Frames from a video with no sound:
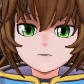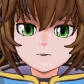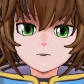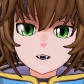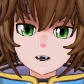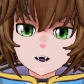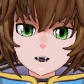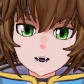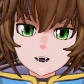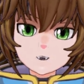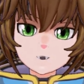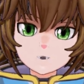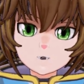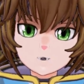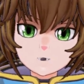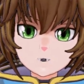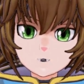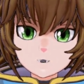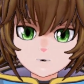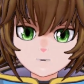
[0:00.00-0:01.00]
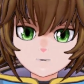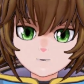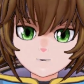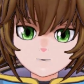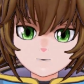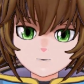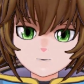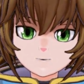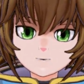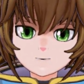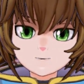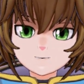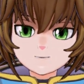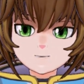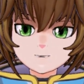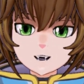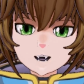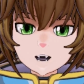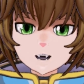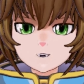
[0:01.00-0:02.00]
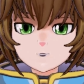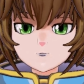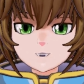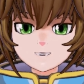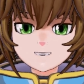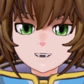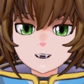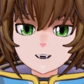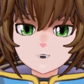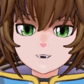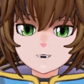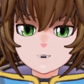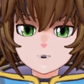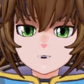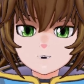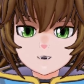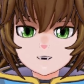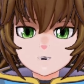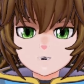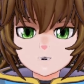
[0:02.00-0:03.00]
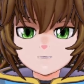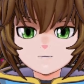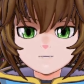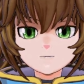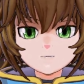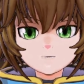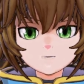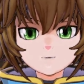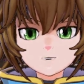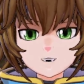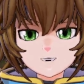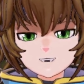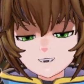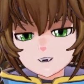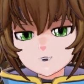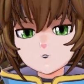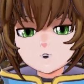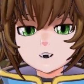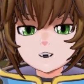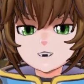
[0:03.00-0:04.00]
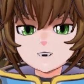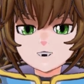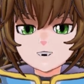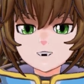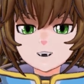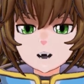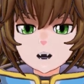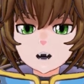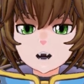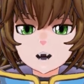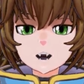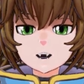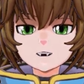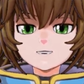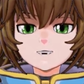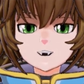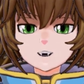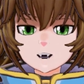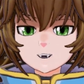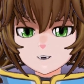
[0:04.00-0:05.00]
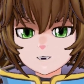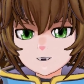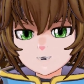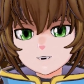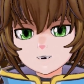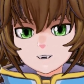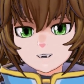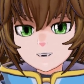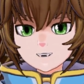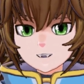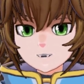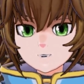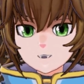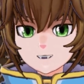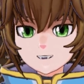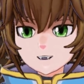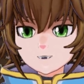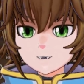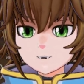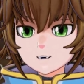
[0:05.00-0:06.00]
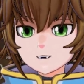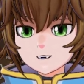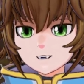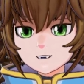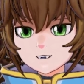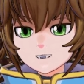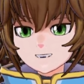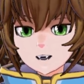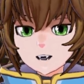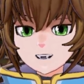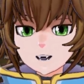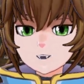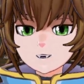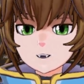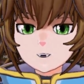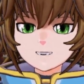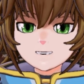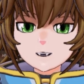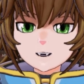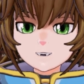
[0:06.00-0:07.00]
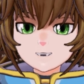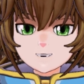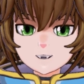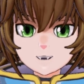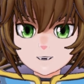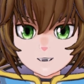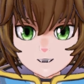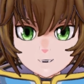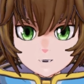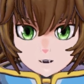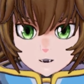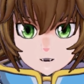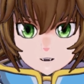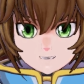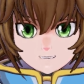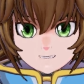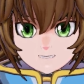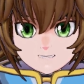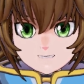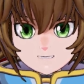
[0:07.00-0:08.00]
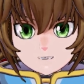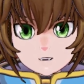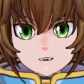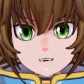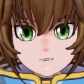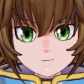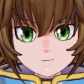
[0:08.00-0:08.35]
Um, how do you make them just good, just outside of a 3 gen? Forget the 3 gen. How do I make this killer good?